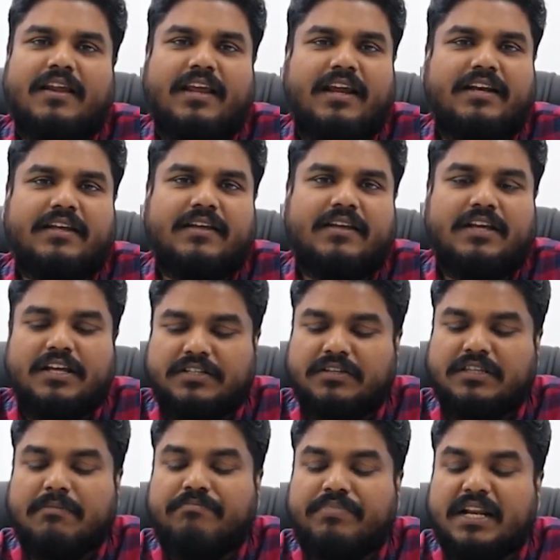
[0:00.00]
Right? So,
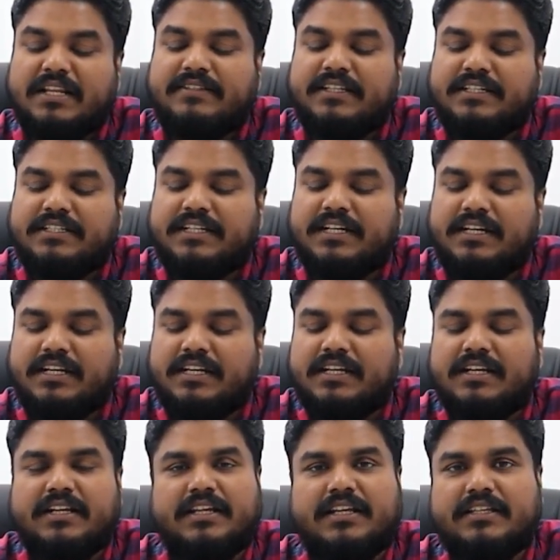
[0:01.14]
the
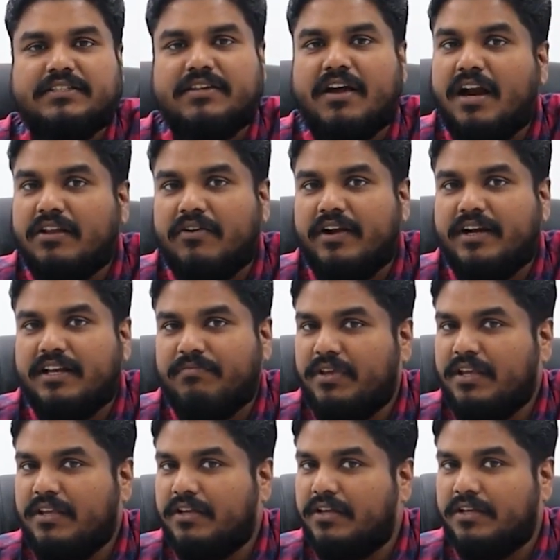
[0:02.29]
precision is not going to
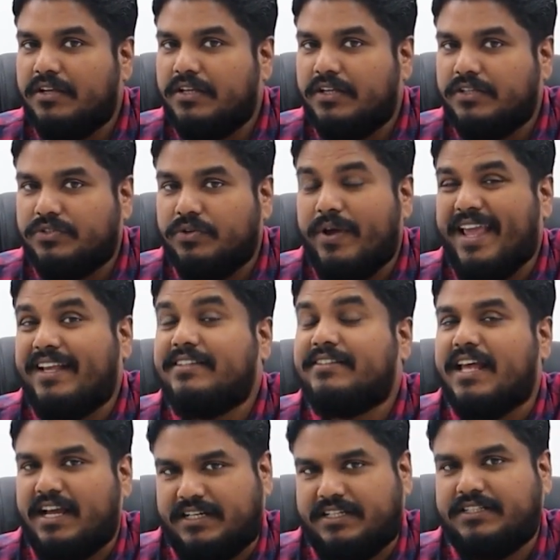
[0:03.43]
be so
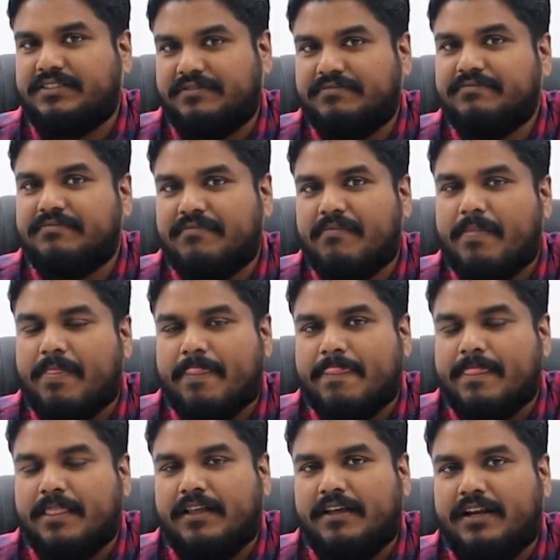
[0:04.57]
exact.
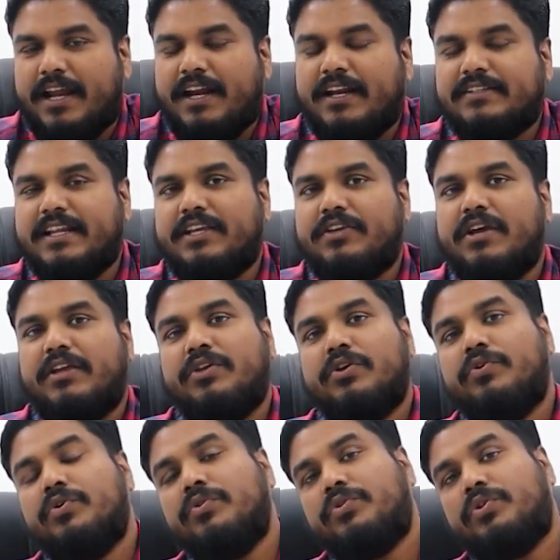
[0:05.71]
Right? It's like
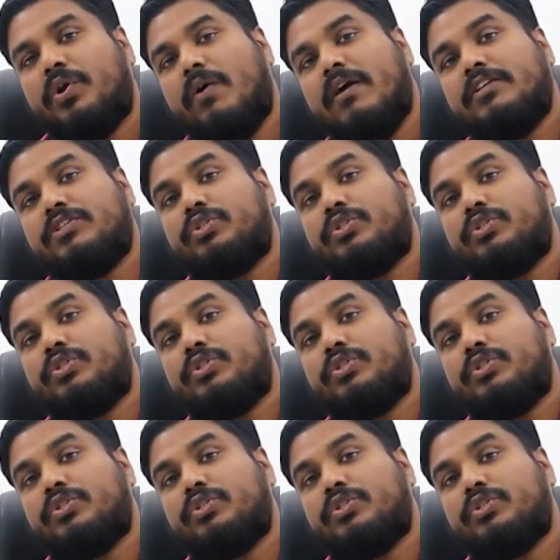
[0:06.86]
you throw a